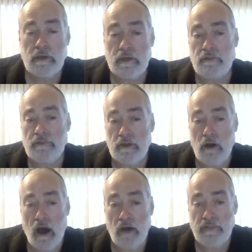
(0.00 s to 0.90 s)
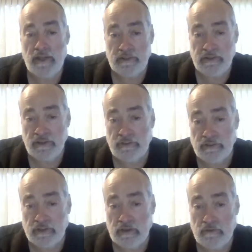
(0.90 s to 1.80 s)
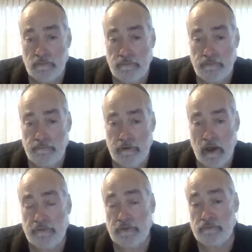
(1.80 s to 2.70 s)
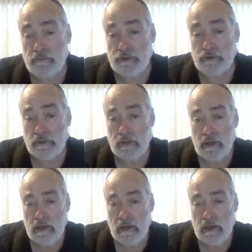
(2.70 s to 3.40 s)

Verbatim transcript: in the authenticity of the prophet's mission